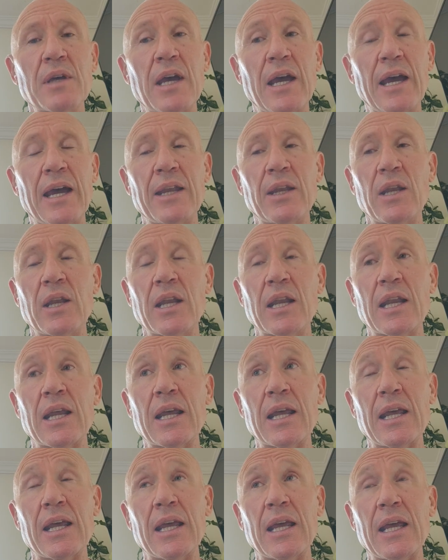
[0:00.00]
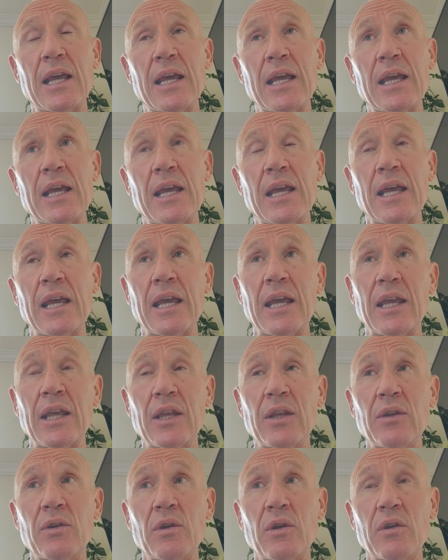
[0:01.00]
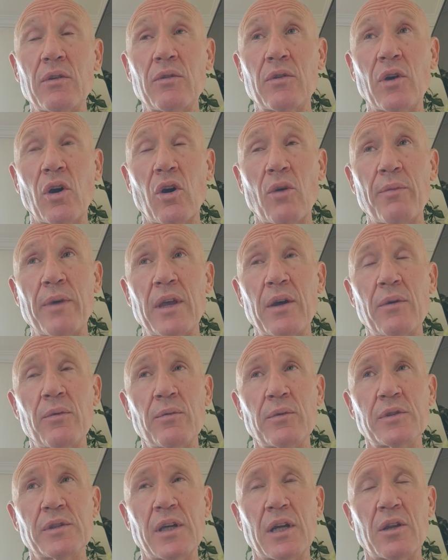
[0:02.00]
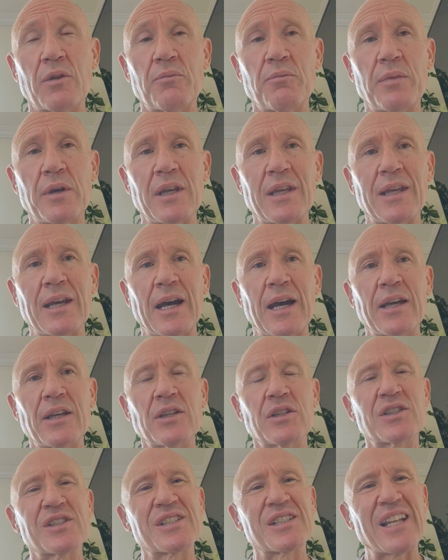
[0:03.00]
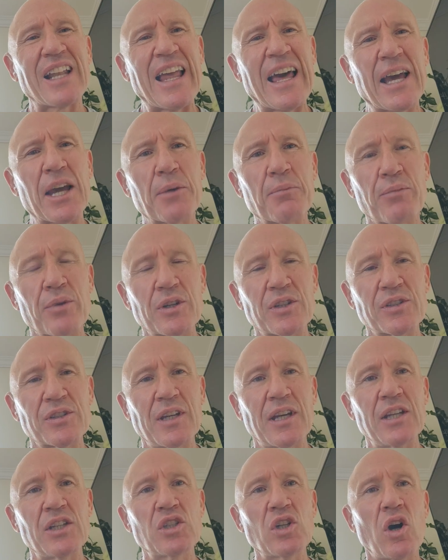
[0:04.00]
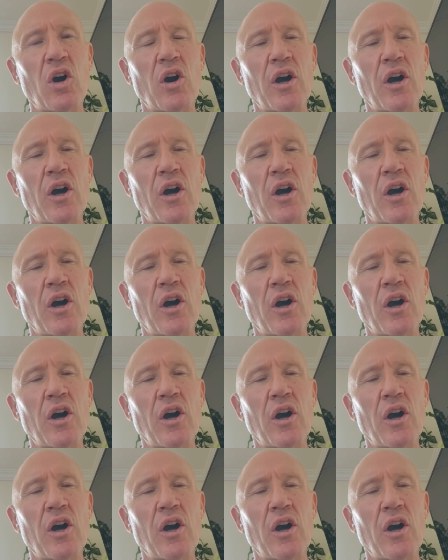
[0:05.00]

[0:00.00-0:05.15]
And he told me it was going to be a slack procedure.